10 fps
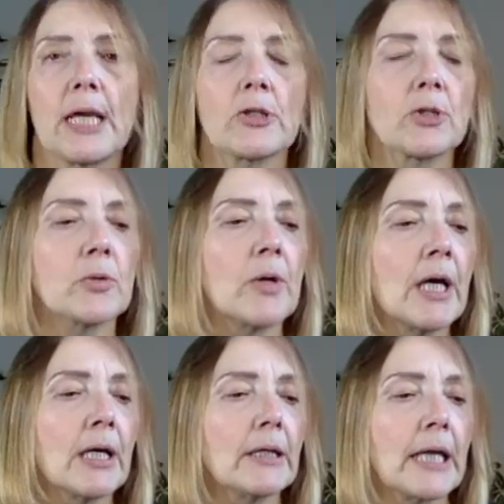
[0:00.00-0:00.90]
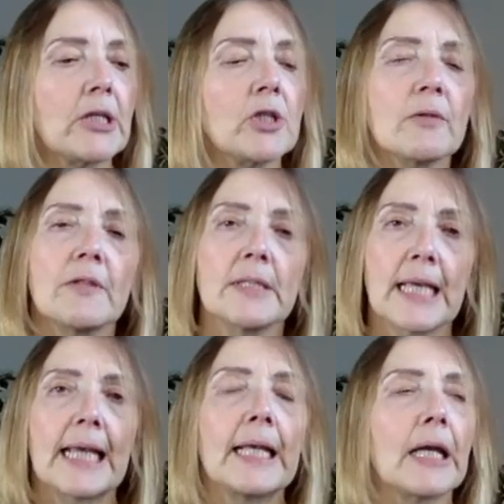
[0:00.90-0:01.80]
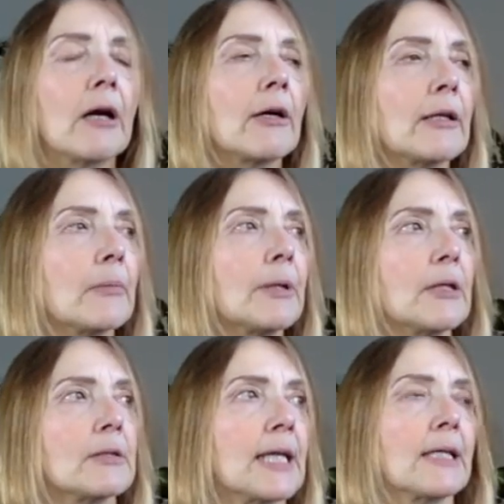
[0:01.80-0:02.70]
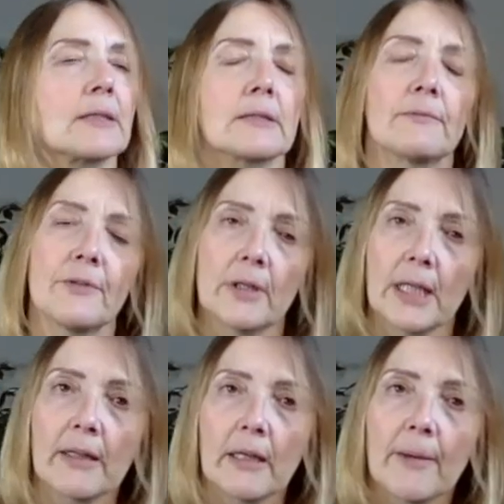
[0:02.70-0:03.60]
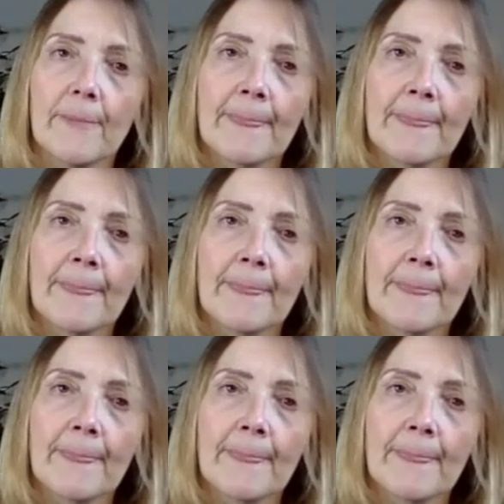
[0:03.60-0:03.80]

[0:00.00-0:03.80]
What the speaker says: the actual nature of his killing either, because that's for another